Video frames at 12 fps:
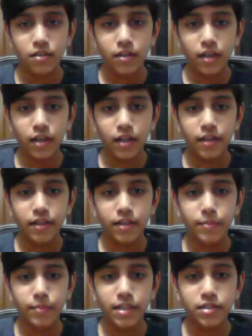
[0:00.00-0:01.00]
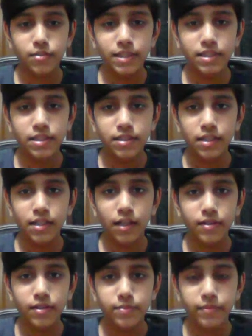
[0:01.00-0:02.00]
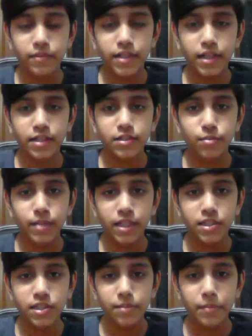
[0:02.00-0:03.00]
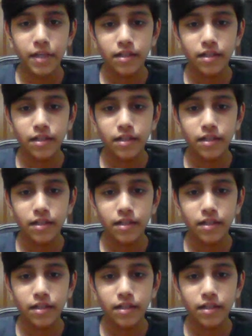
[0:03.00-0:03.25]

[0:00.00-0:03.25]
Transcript: And here he plays Queen C3. Now his threat is Queen H8 mate.